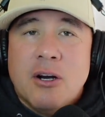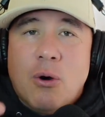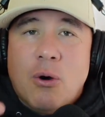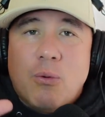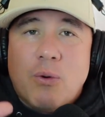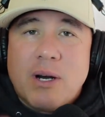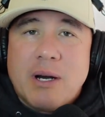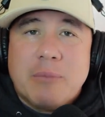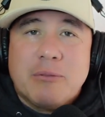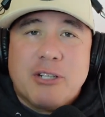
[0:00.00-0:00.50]

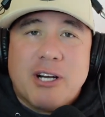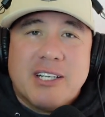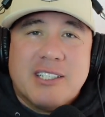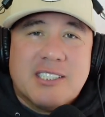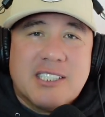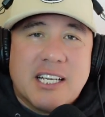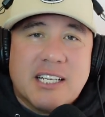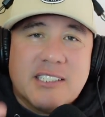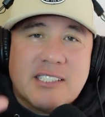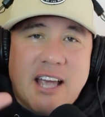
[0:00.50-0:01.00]
What I'm trying to
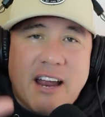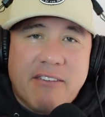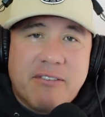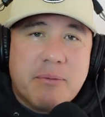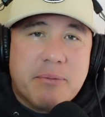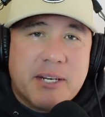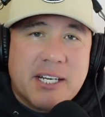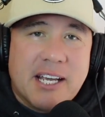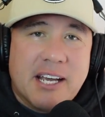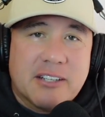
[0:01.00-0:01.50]
say is
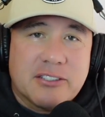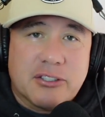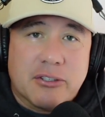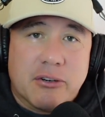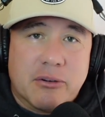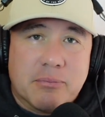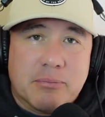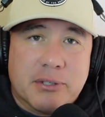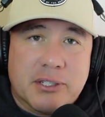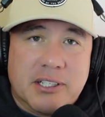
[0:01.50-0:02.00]
everybody has their
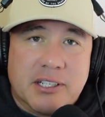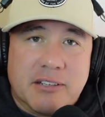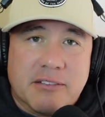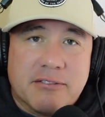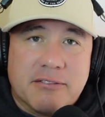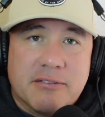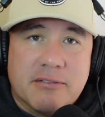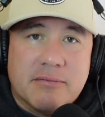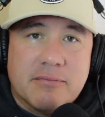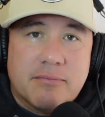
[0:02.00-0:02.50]
own
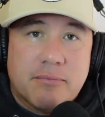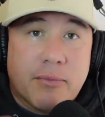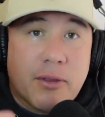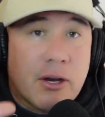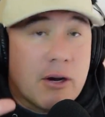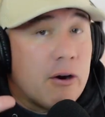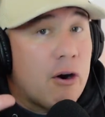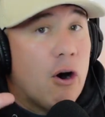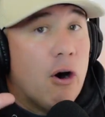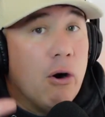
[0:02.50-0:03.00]
belief
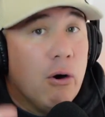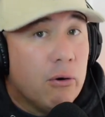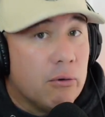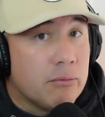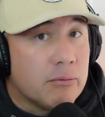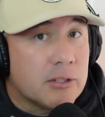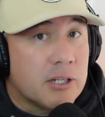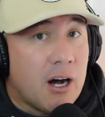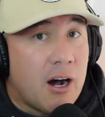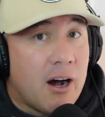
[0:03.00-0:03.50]
their
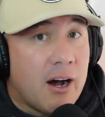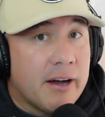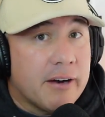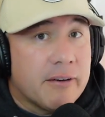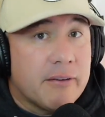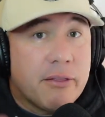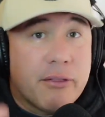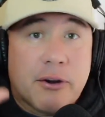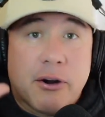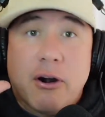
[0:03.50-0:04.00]
own
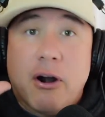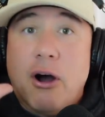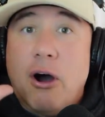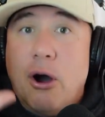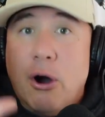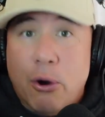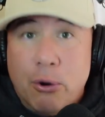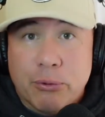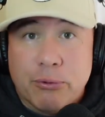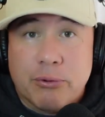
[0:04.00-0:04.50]
God, their
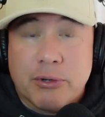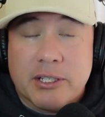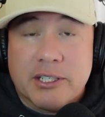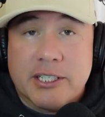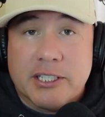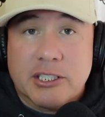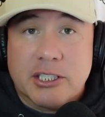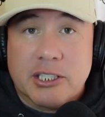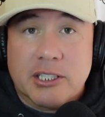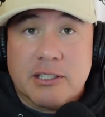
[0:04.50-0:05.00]
own
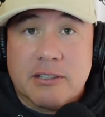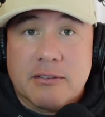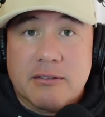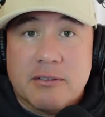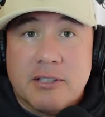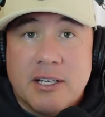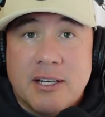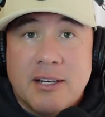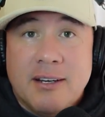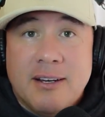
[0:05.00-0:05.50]
religion.
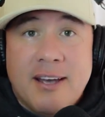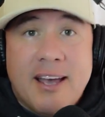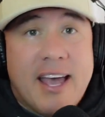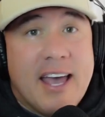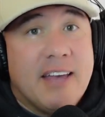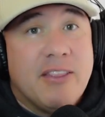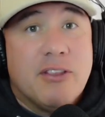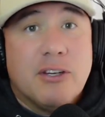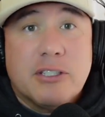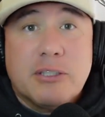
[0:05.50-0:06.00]

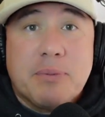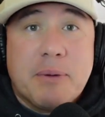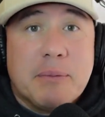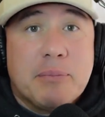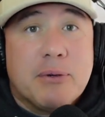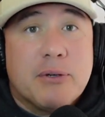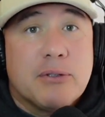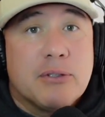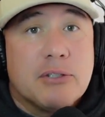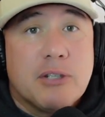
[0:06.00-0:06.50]
And those
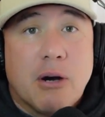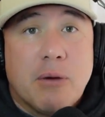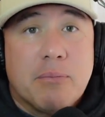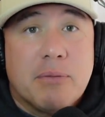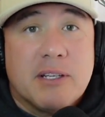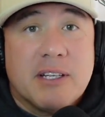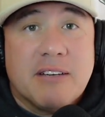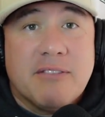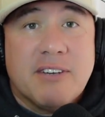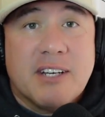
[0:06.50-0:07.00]
people who don't
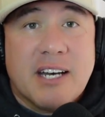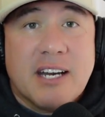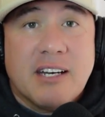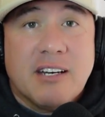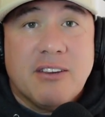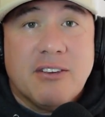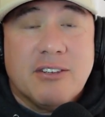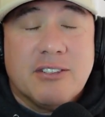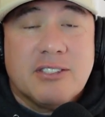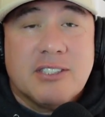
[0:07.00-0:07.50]
believe in any
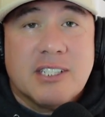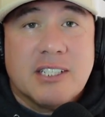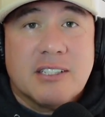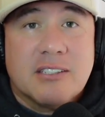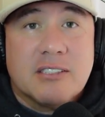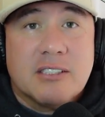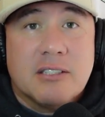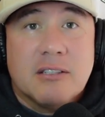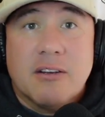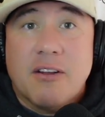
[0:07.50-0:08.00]
of those
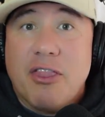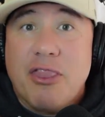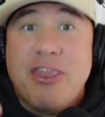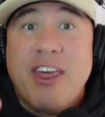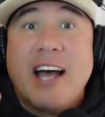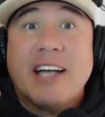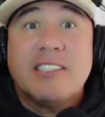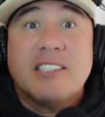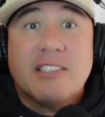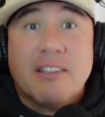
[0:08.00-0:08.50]
things,
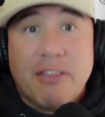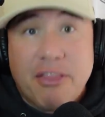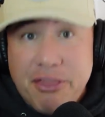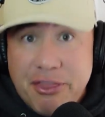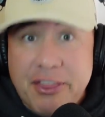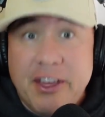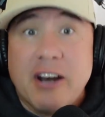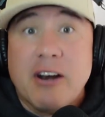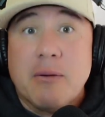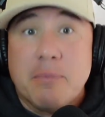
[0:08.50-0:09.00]
that's
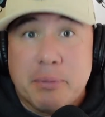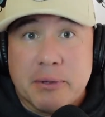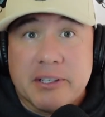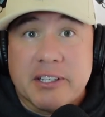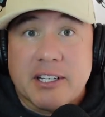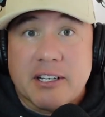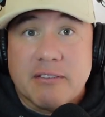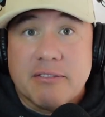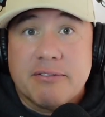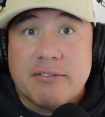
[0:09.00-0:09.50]
their
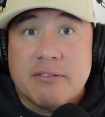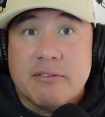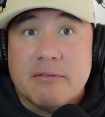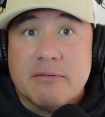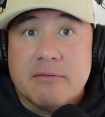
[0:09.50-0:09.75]
belief,